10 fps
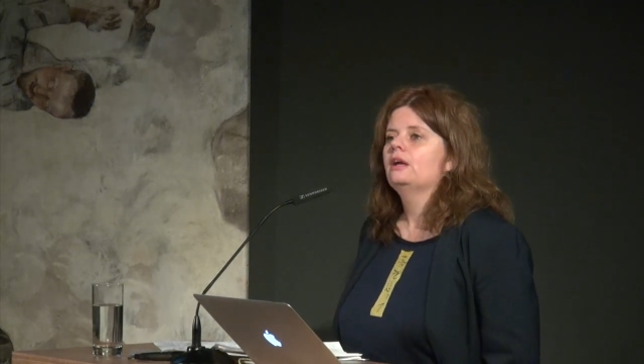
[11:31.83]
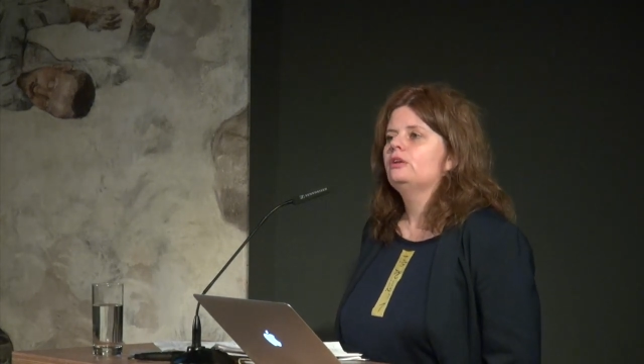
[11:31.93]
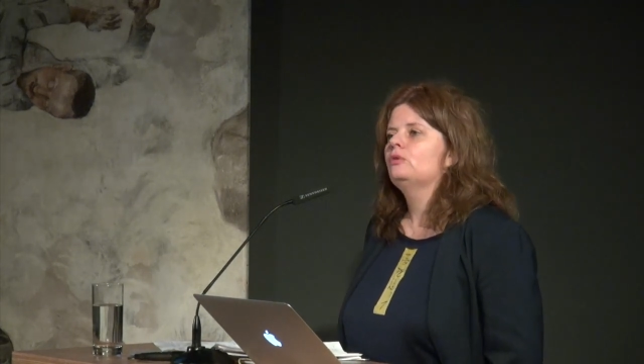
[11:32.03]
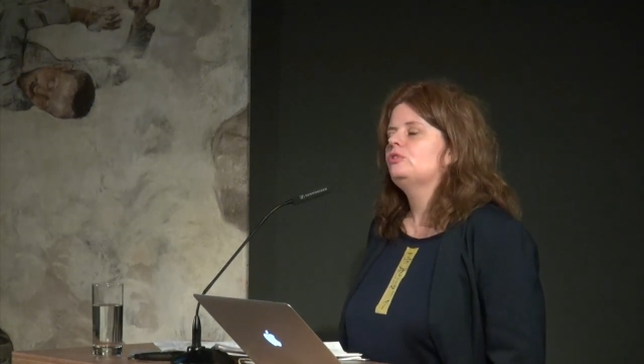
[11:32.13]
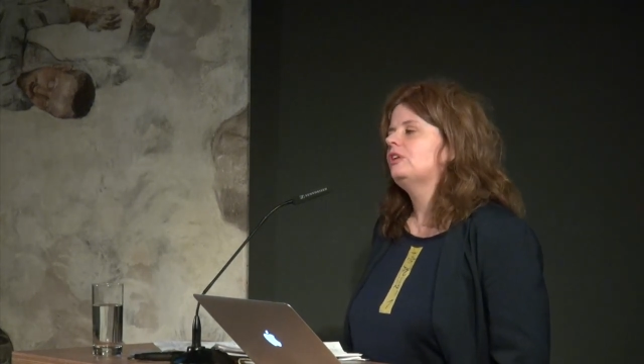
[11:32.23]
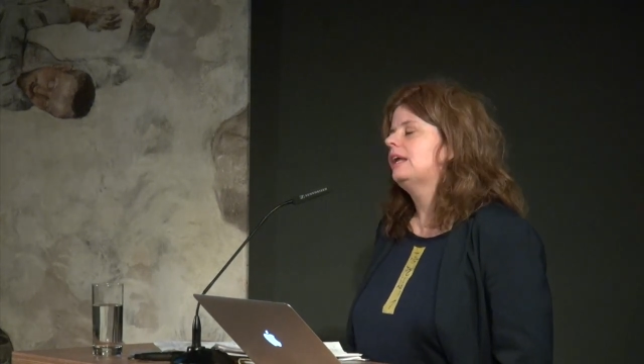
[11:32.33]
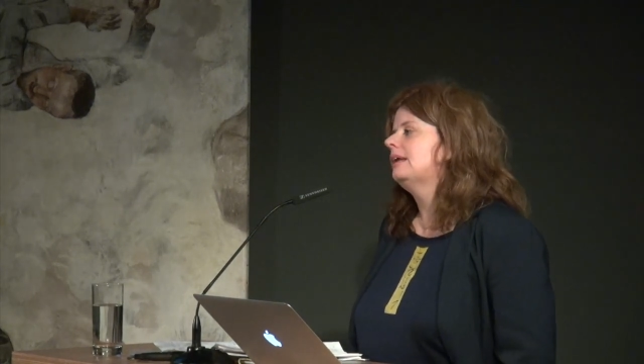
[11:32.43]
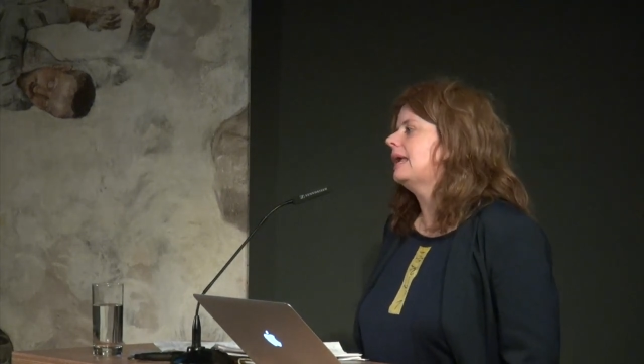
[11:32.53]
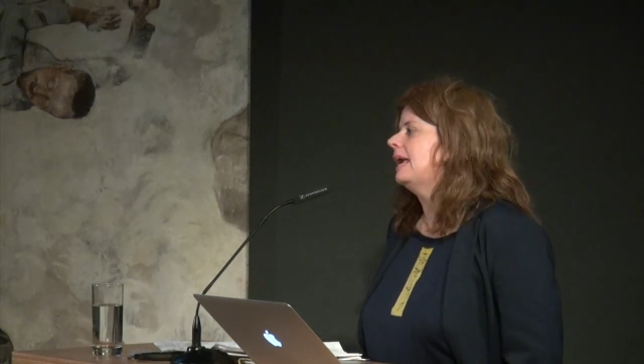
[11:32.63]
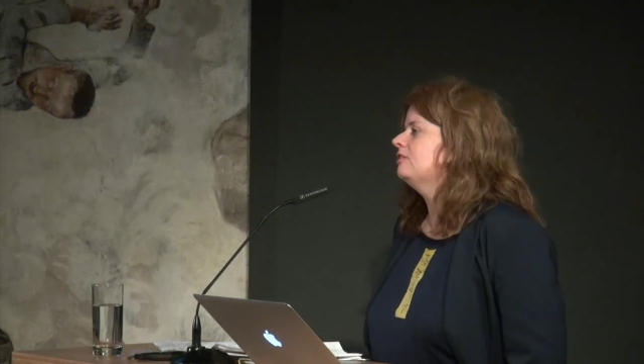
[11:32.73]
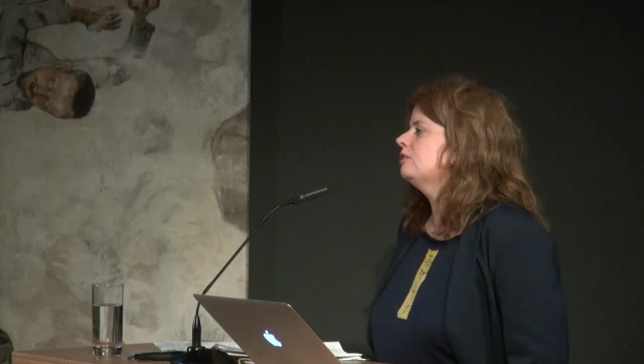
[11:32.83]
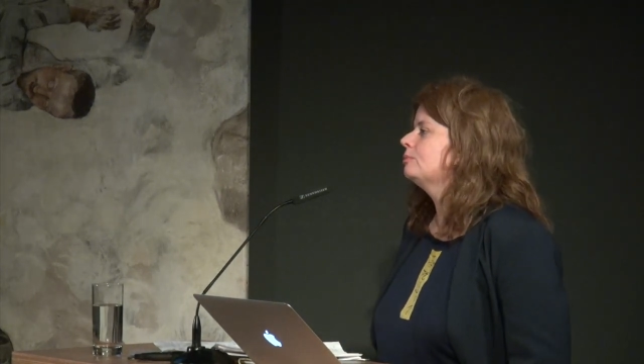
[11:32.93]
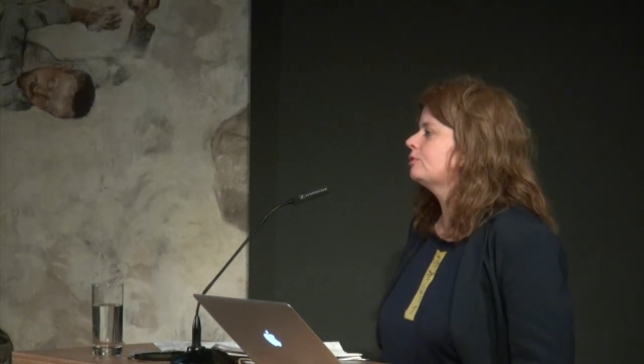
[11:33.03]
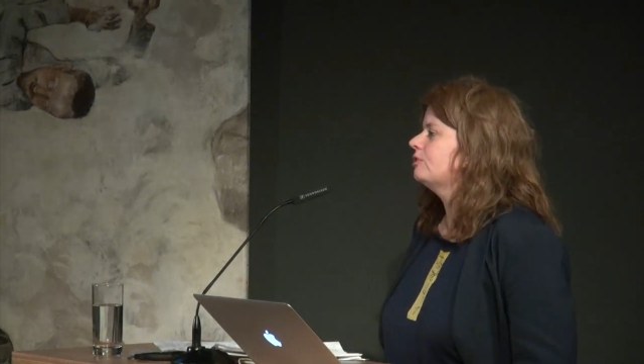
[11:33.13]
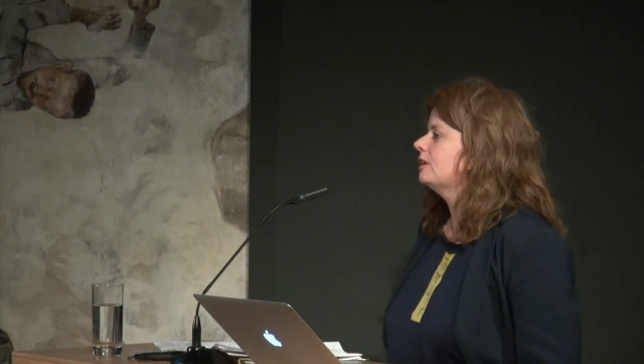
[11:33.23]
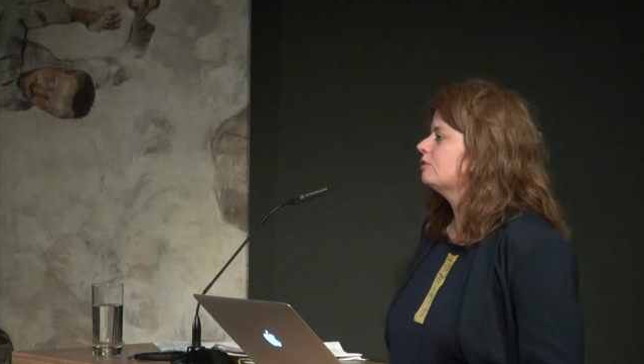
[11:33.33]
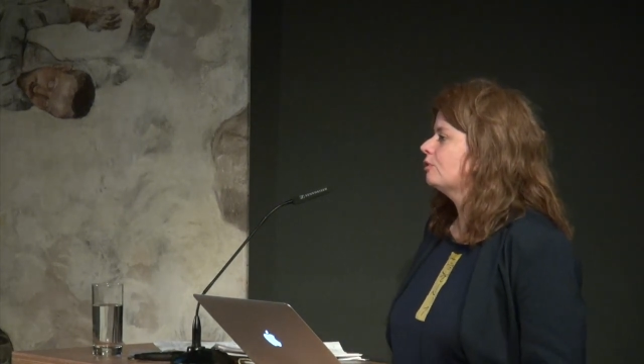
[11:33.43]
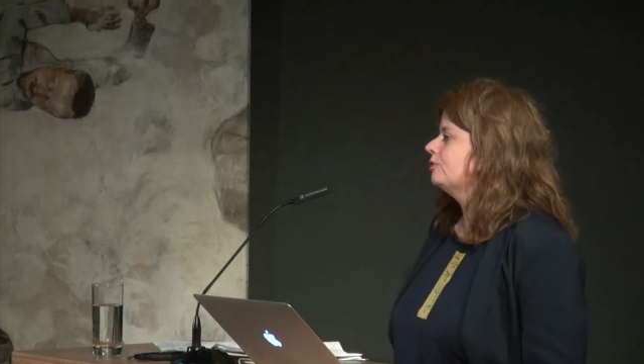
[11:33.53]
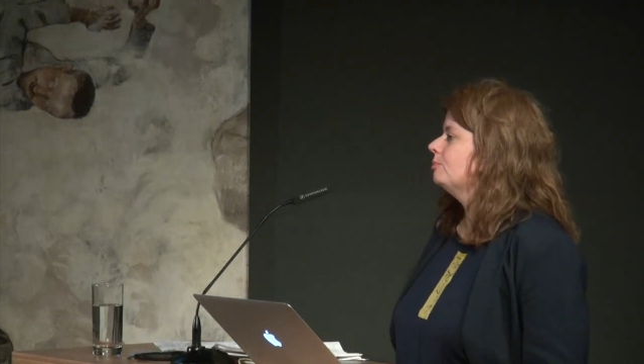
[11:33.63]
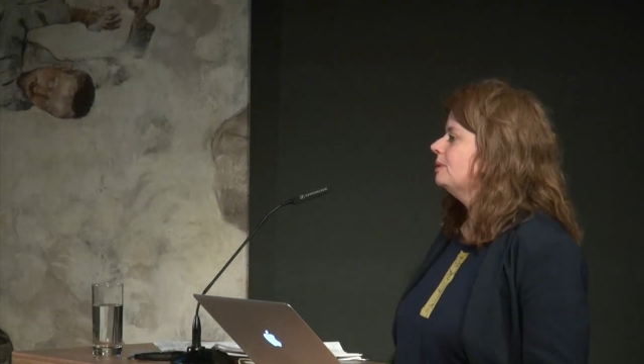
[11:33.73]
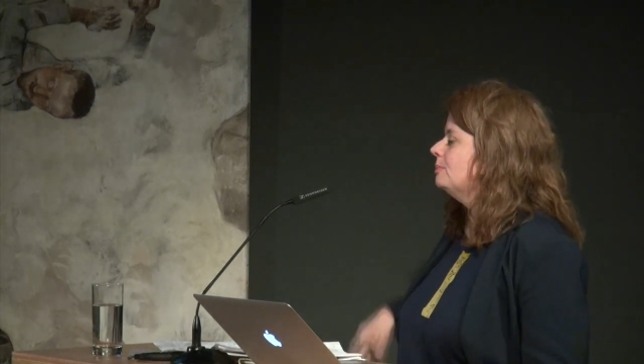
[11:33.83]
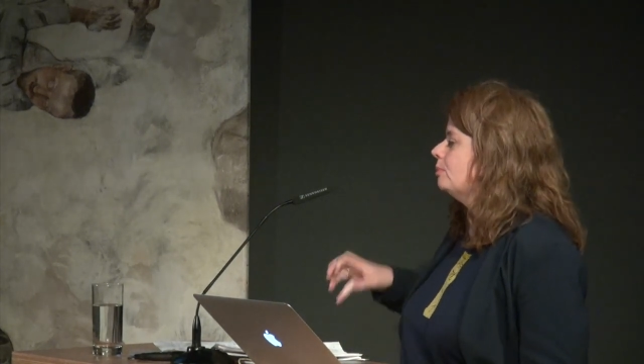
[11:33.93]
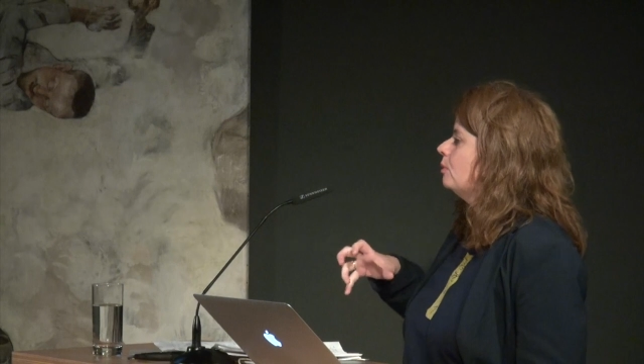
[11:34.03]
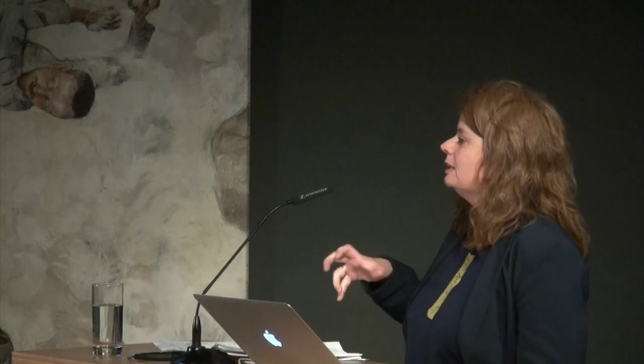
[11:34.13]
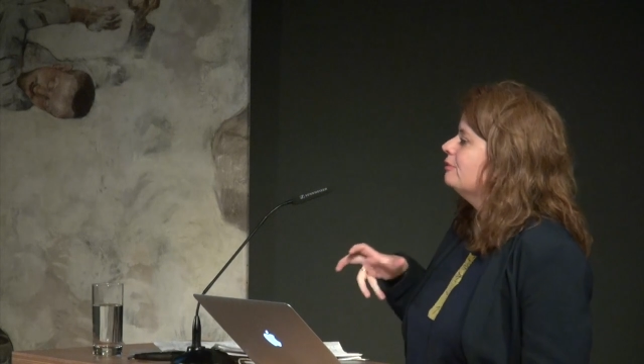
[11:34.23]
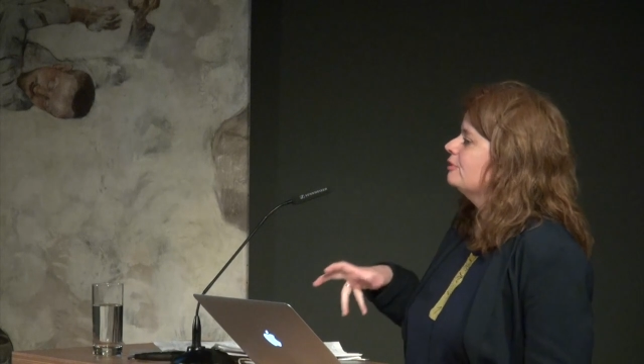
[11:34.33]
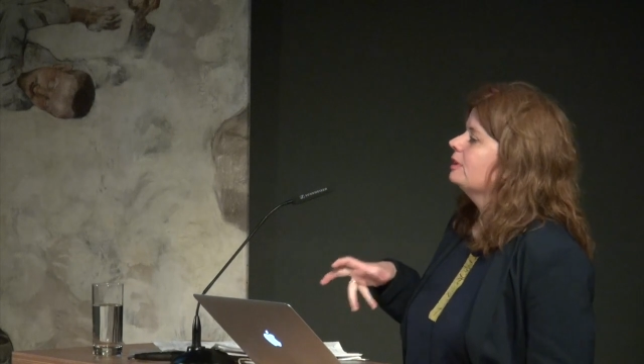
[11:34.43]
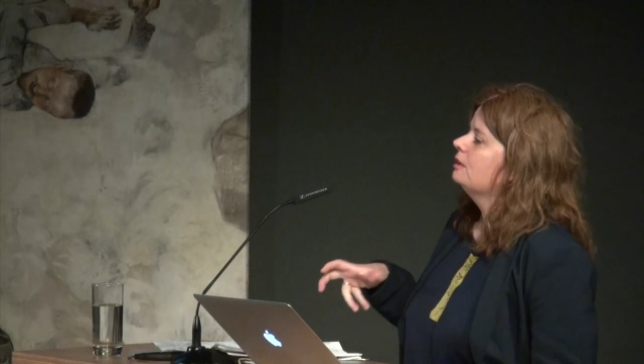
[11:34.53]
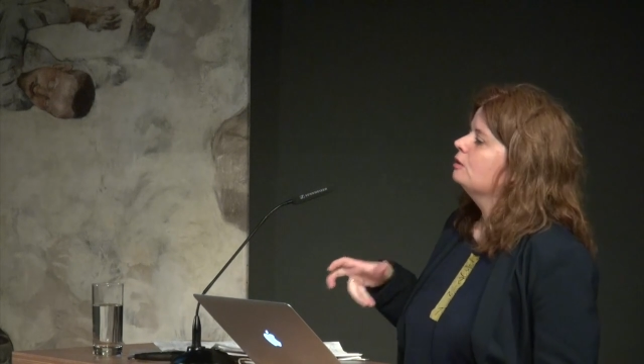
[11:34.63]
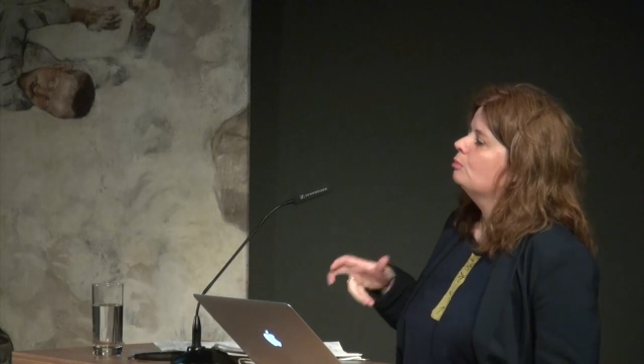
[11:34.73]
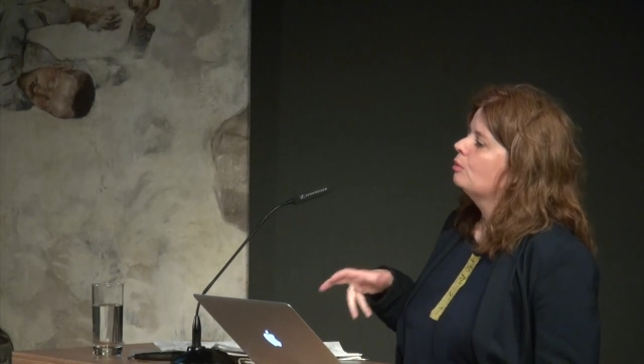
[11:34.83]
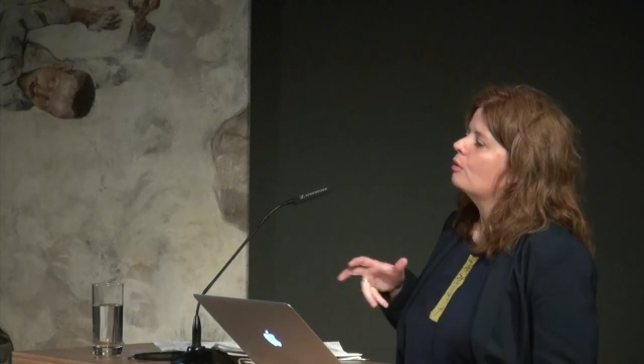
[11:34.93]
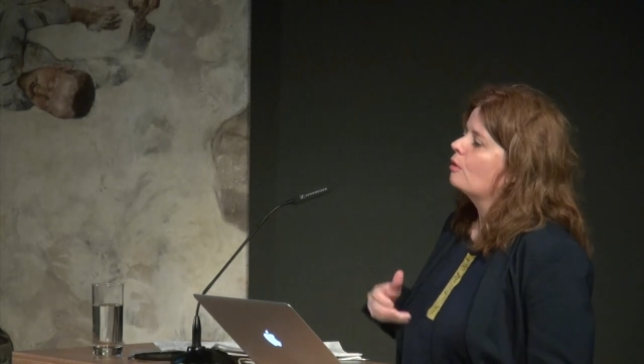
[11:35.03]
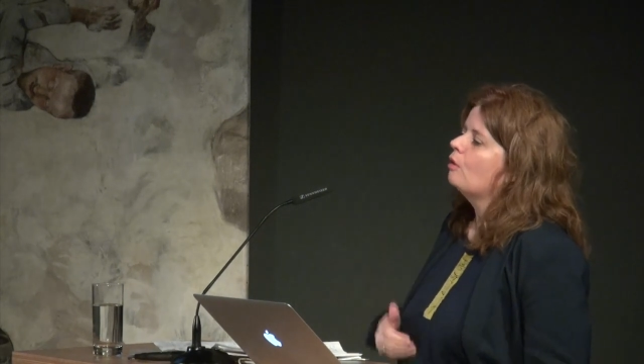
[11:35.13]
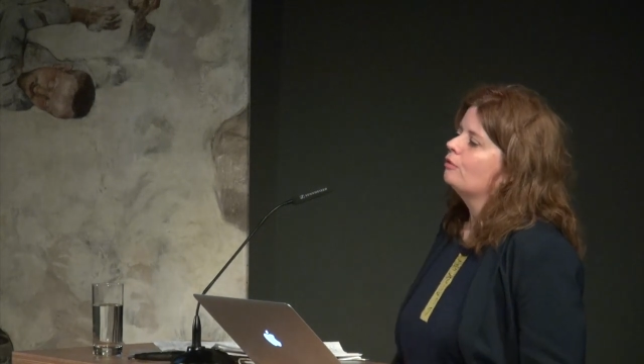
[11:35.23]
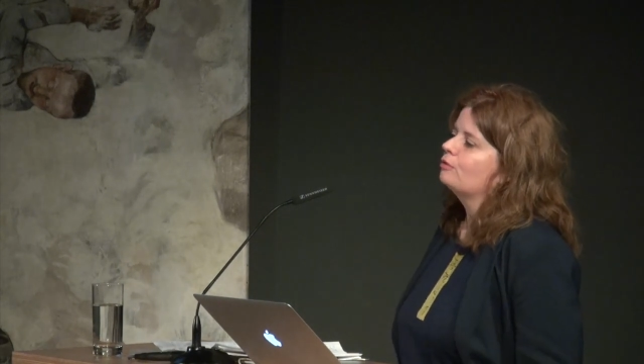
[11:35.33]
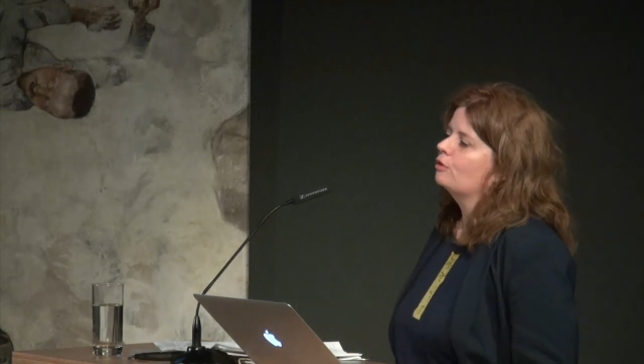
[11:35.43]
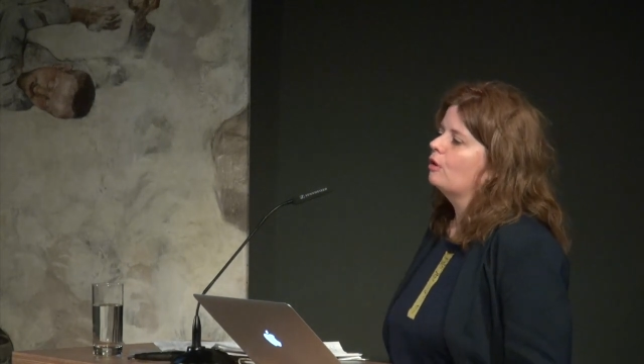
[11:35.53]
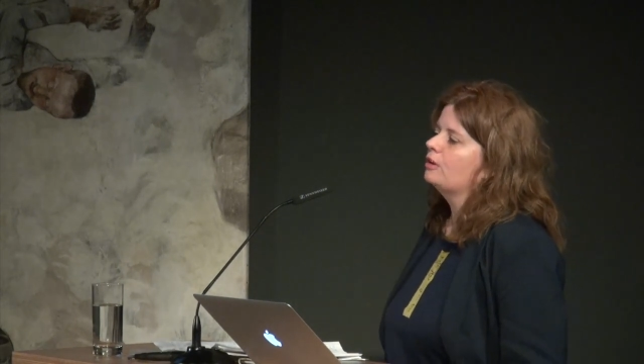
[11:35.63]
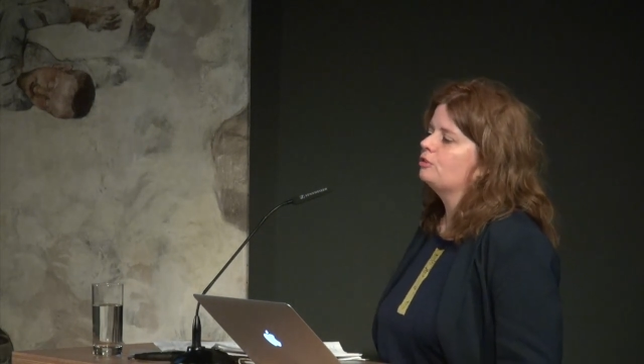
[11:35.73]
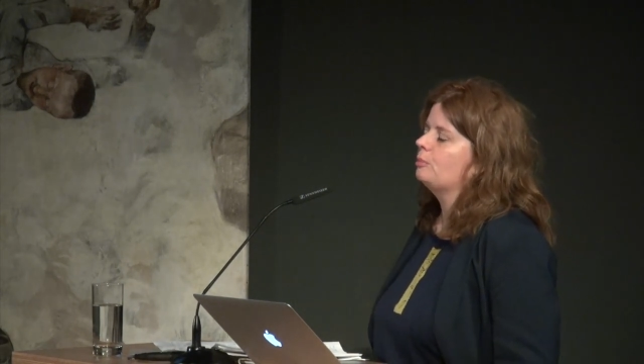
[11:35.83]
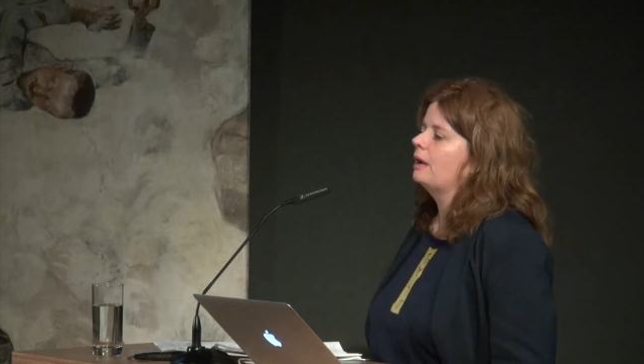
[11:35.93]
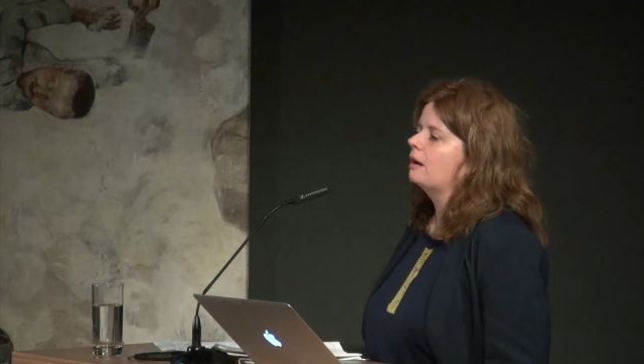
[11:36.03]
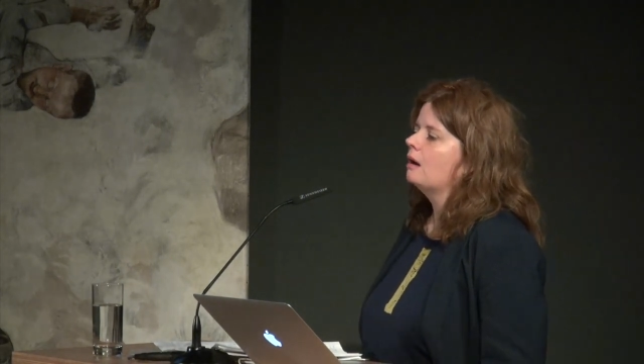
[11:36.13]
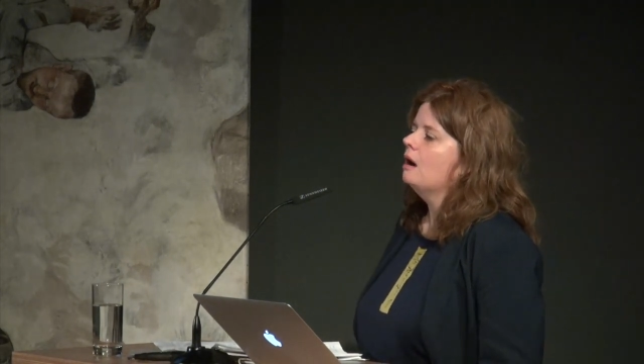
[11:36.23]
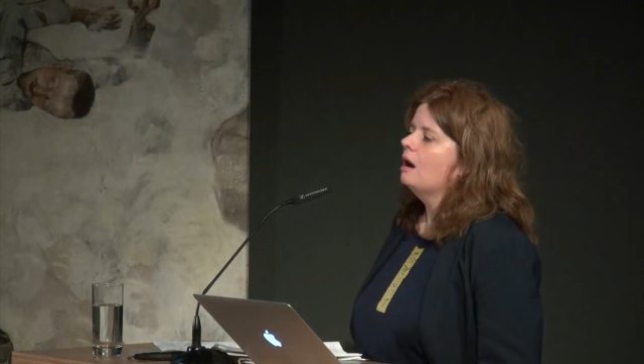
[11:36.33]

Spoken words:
You could say that 80% of the people living in the borough of Kreuzberg